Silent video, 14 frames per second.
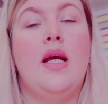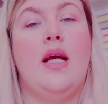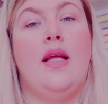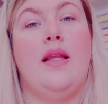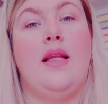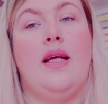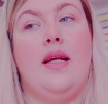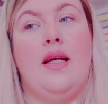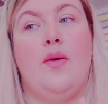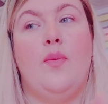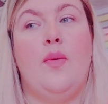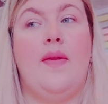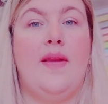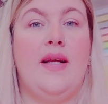and then
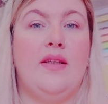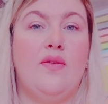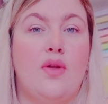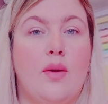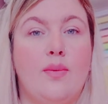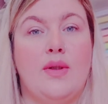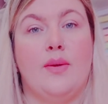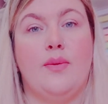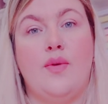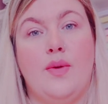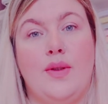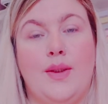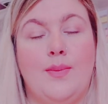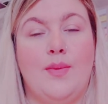when they stopped I would
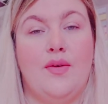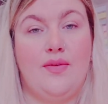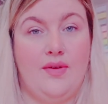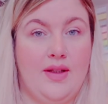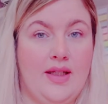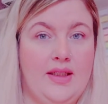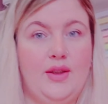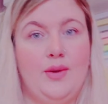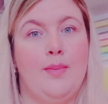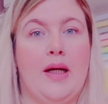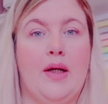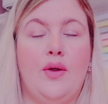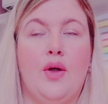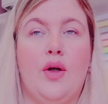switch them off and then jump back on